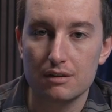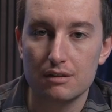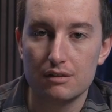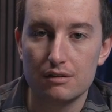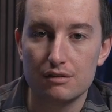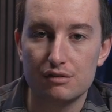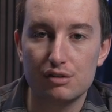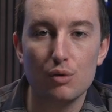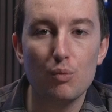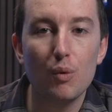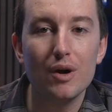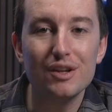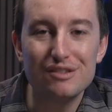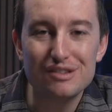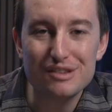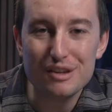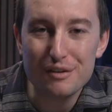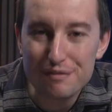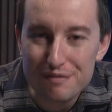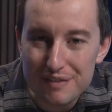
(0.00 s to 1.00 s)
So what's
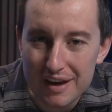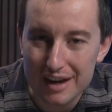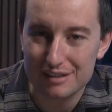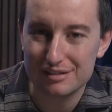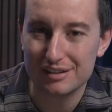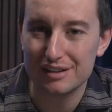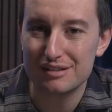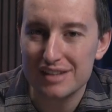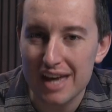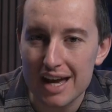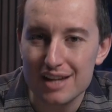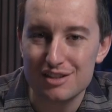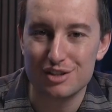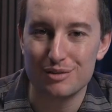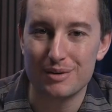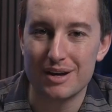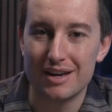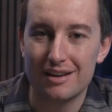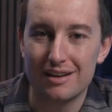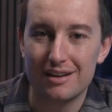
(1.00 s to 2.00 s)
the fix? Let's get to
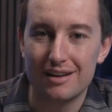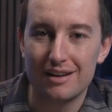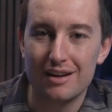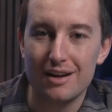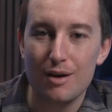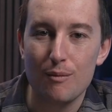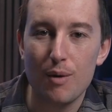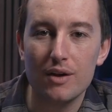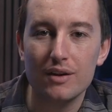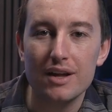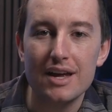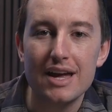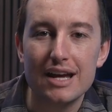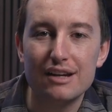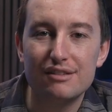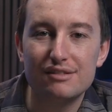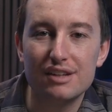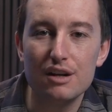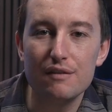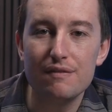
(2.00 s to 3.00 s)
it. Well,
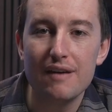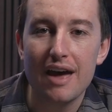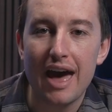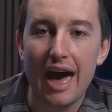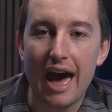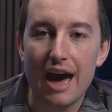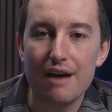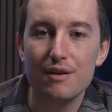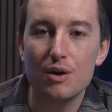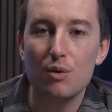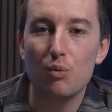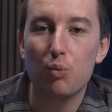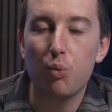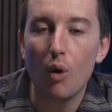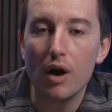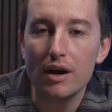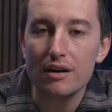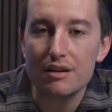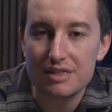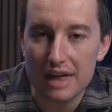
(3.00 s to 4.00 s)
instead of having
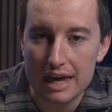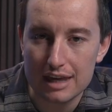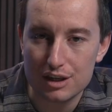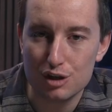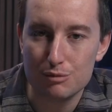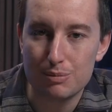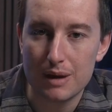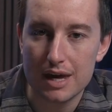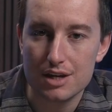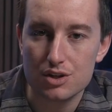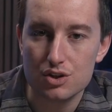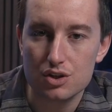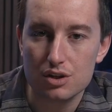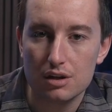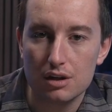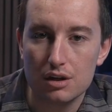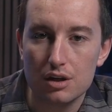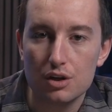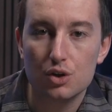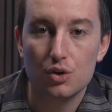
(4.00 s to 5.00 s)
one thank you page,
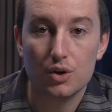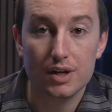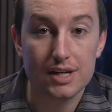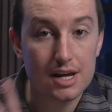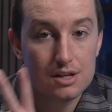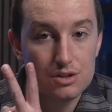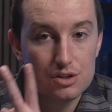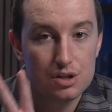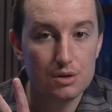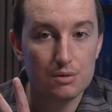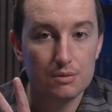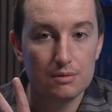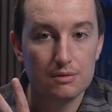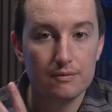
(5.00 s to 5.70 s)
create two.